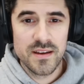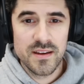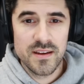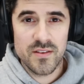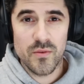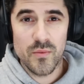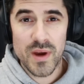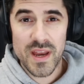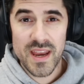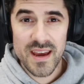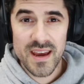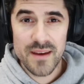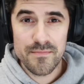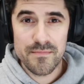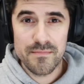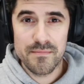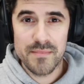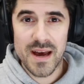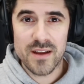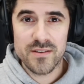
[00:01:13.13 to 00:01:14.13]
So when I
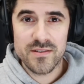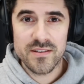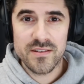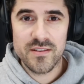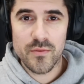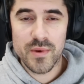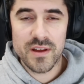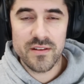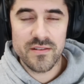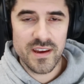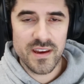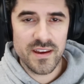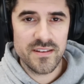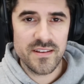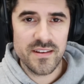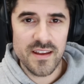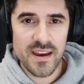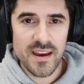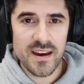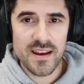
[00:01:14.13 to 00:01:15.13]
mounted the wheel
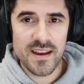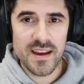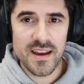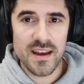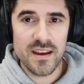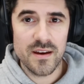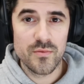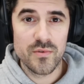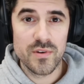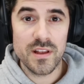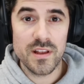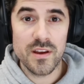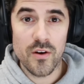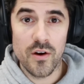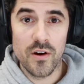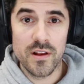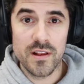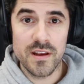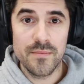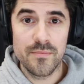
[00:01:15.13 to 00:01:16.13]
yesterday, I got up really
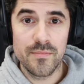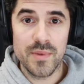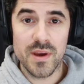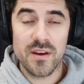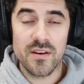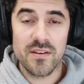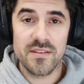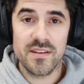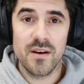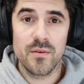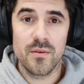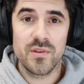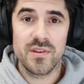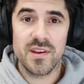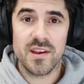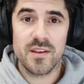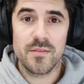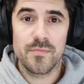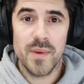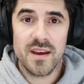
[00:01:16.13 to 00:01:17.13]
early because I was
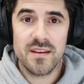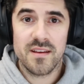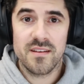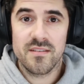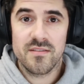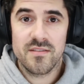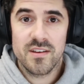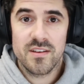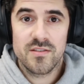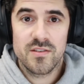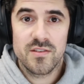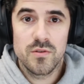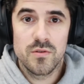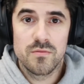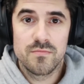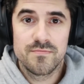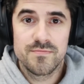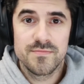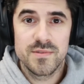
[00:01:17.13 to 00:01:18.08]
expecting this to,